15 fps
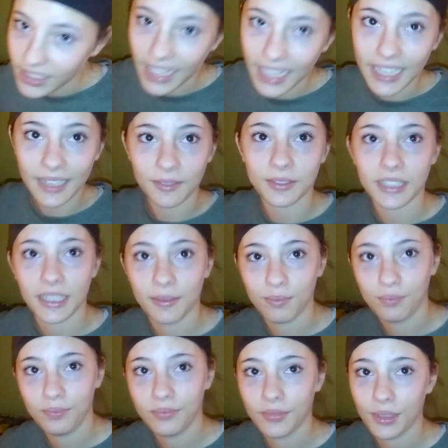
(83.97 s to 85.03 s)
Negative ten.
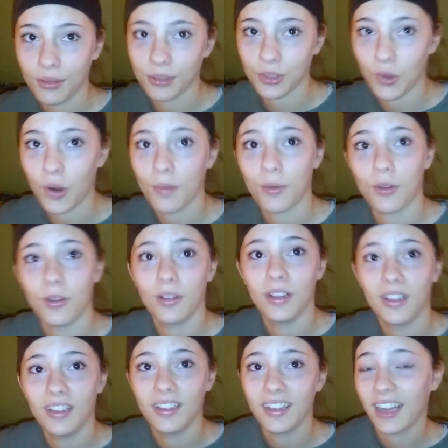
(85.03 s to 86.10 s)
It was horrible.
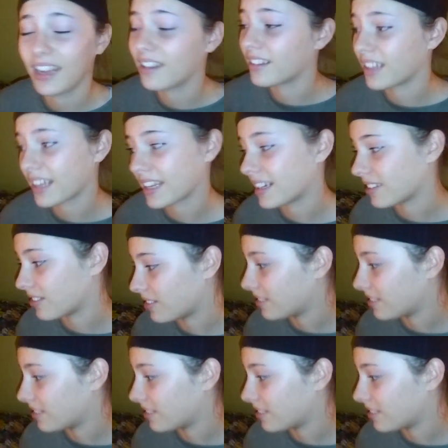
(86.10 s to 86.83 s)
I don't like it at